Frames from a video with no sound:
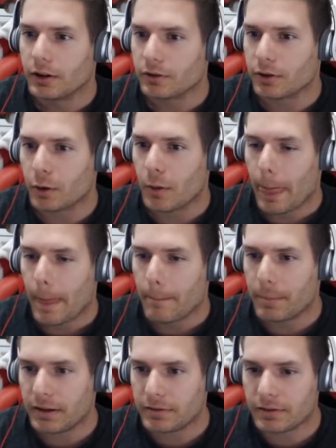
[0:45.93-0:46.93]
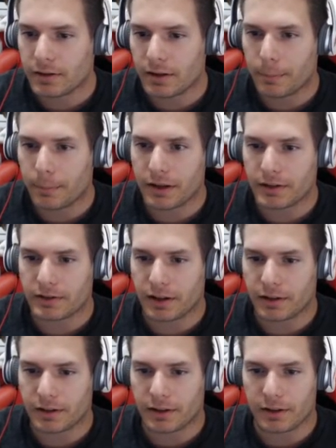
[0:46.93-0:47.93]
So basically the biggest
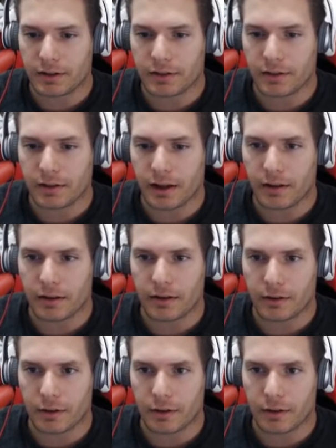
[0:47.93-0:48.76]
idea is that,